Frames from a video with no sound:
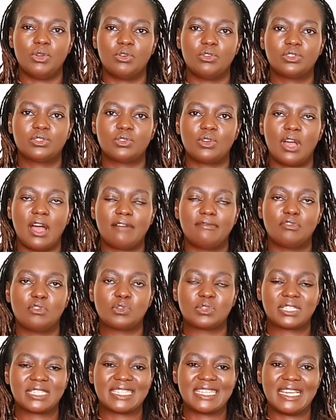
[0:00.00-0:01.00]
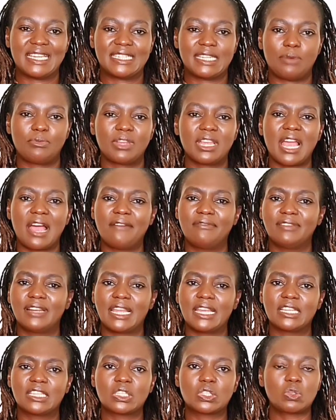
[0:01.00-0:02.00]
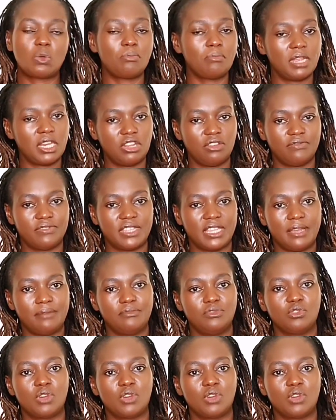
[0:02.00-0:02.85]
also have HostGator. We have like so many of them.